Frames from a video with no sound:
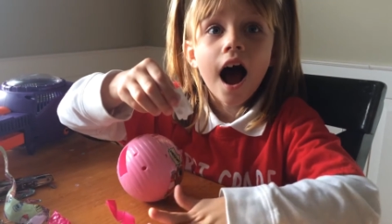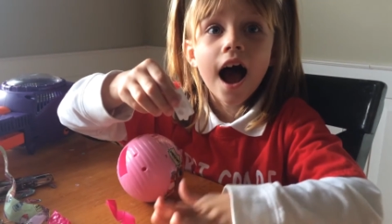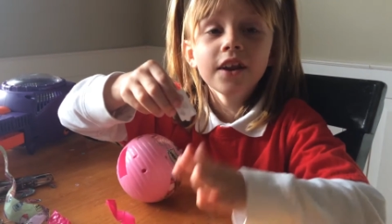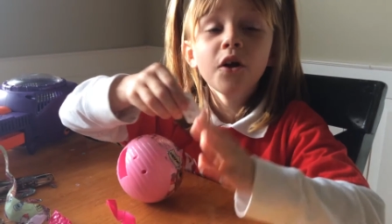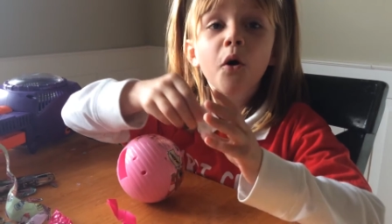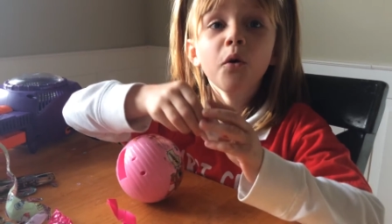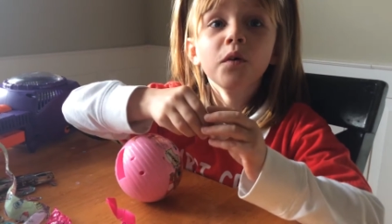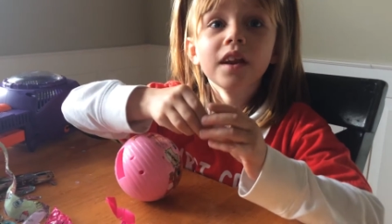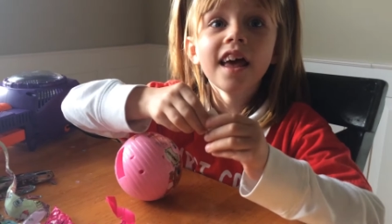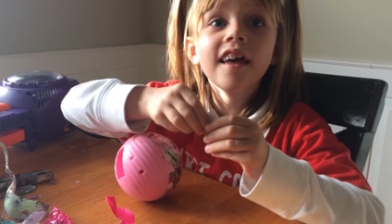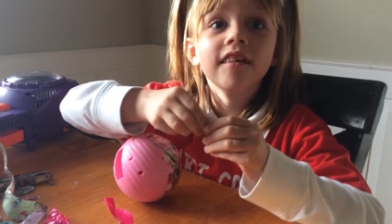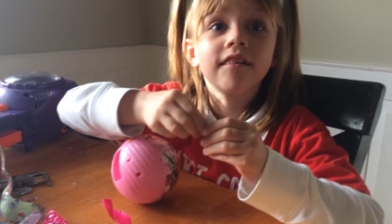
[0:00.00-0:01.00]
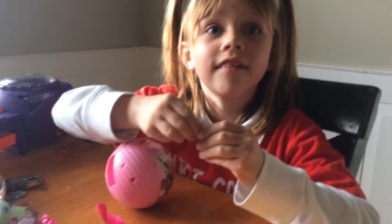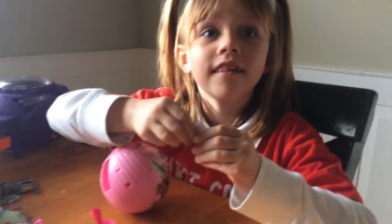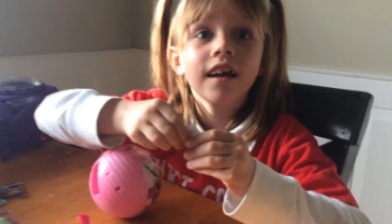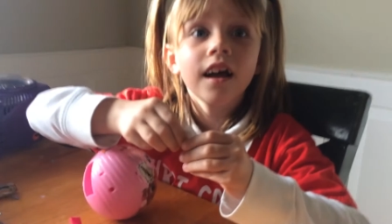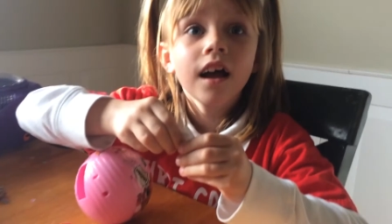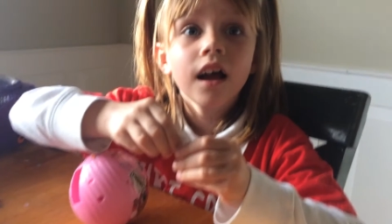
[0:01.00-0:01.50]
I know who it is.
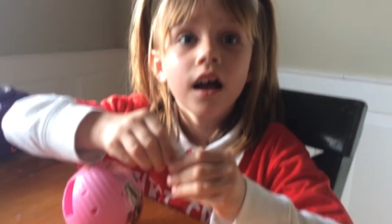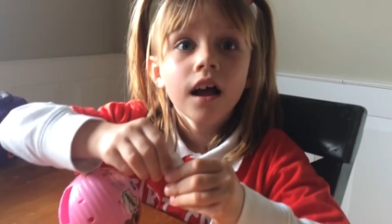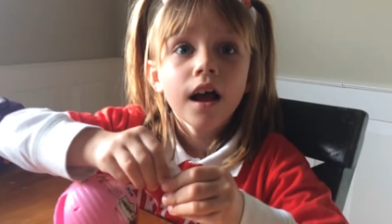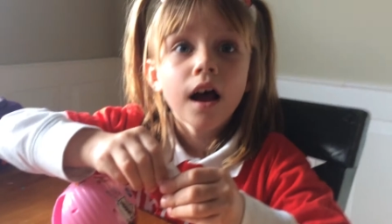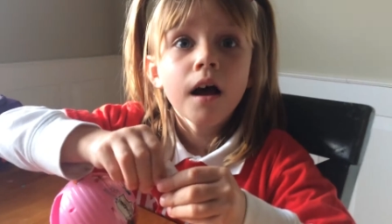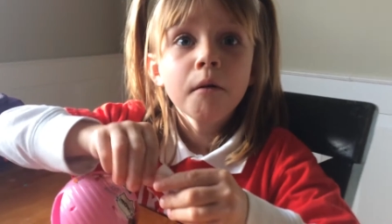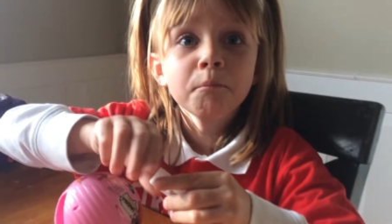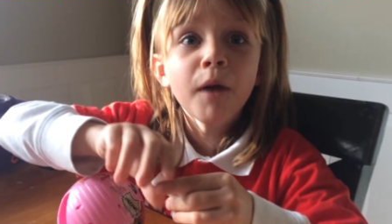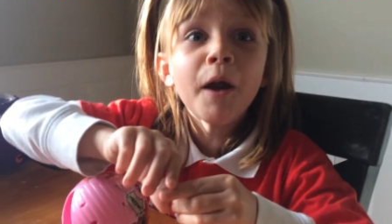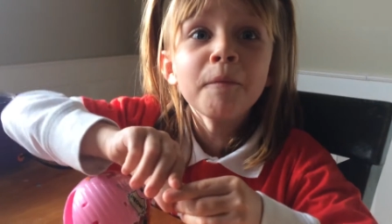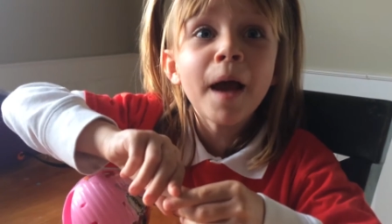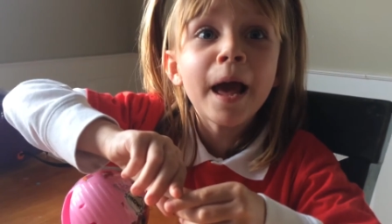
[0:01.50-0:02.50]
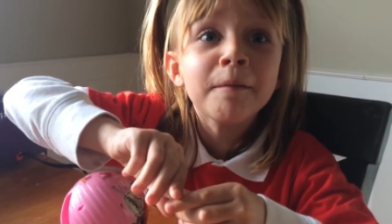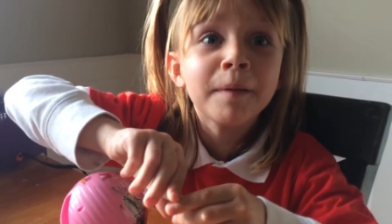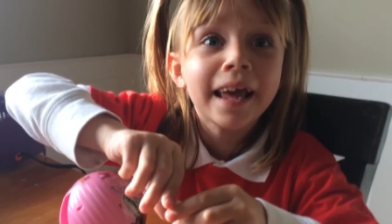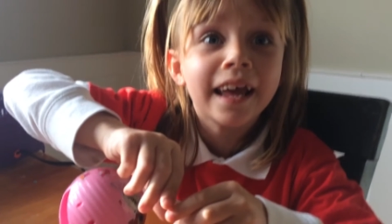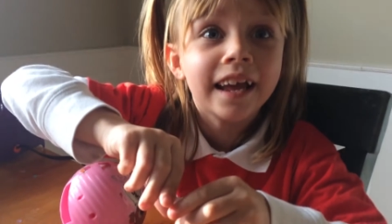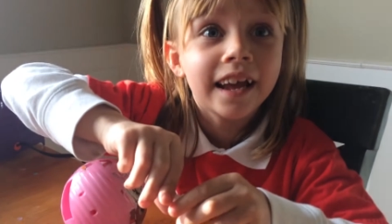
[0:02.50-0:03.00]
Who is it?
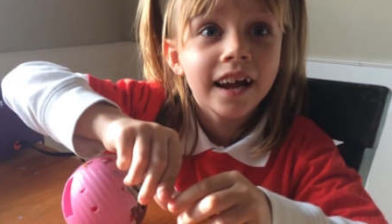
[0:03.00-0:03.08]
Mermaid.